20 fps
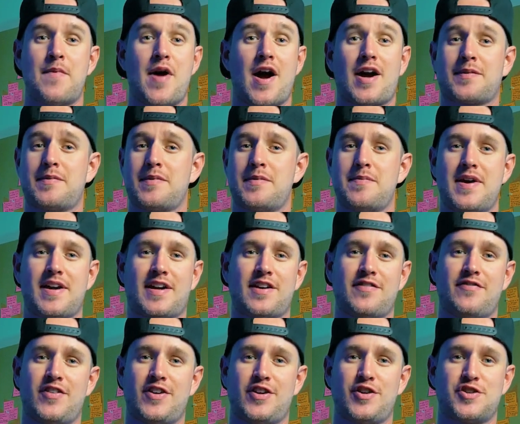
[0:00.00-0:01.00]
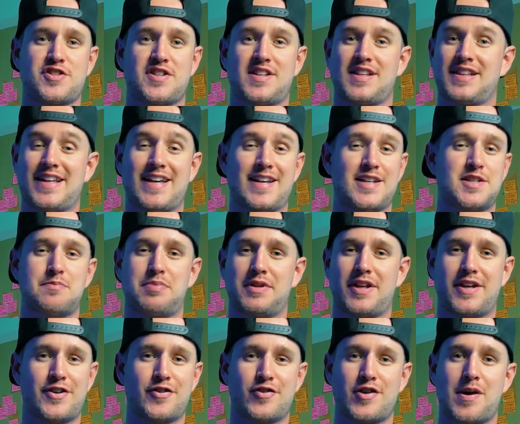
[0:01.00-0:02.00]
I'm not going to be making videos on the latest
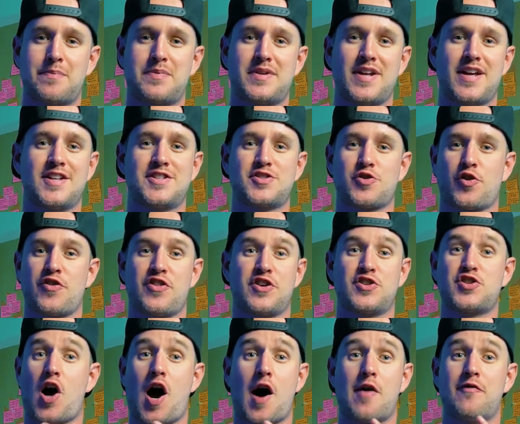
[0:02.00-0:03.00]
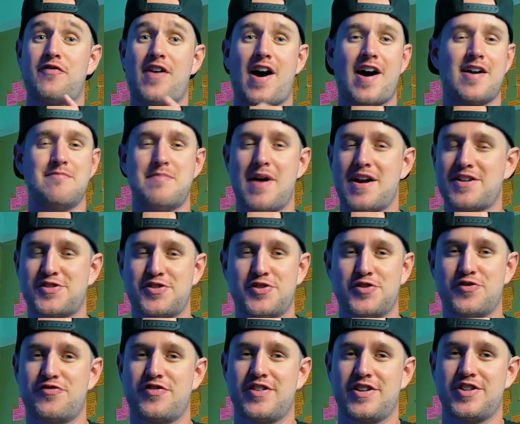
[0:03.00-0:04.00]
Blender updates or the top 5 best
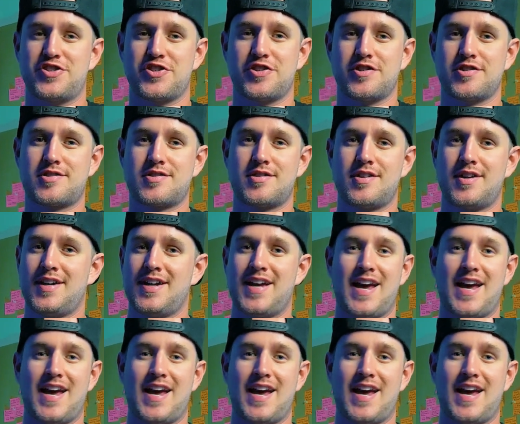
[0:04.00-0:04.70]
new features,